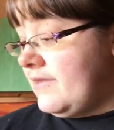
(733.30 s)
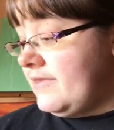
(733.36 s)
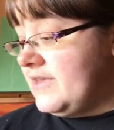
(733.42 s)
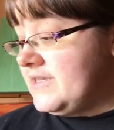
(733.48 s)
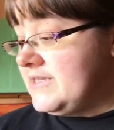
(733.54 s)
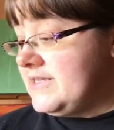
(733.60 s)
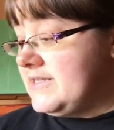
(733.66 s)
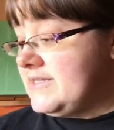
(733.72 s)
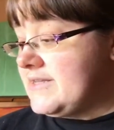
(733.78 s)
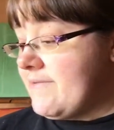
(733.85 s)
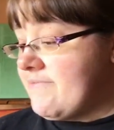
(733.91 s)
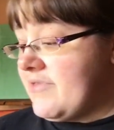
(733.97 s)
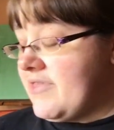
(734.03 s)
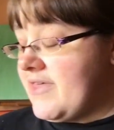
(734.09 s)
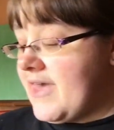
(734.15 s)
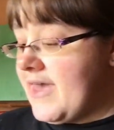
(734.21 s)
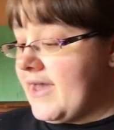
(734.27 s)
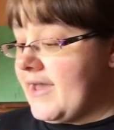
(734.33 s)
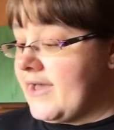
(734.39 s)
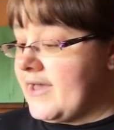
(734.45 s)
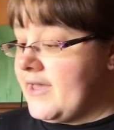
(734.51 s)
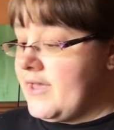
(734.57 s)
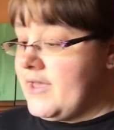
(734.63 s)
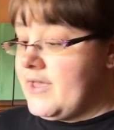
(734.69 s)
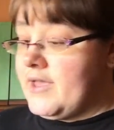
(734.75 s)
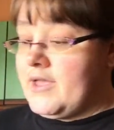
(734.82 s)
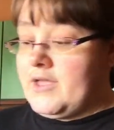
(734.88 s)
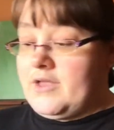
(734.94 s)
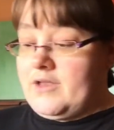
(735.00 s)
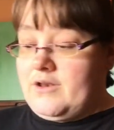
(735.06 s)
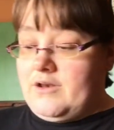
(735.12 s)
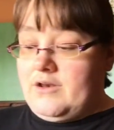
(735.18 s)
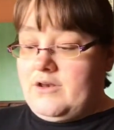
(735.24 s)
This is something
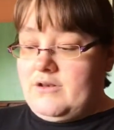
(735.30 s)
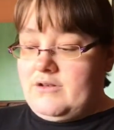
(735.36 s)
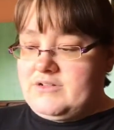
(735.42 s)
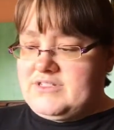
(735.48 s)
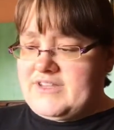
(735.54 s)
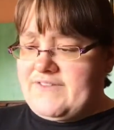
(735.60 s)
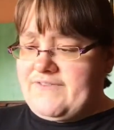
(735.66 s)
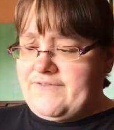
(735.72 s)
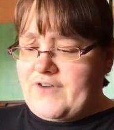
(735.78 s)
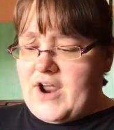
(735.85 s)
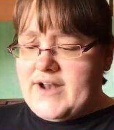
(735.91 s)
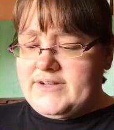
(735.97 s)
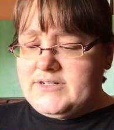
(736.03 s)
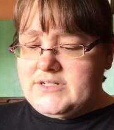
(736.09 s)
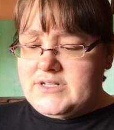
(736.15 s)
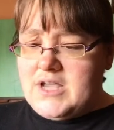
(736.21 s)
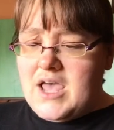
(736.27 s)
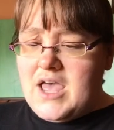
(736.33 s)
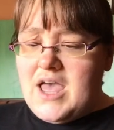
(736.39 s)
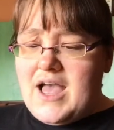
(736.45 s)
different.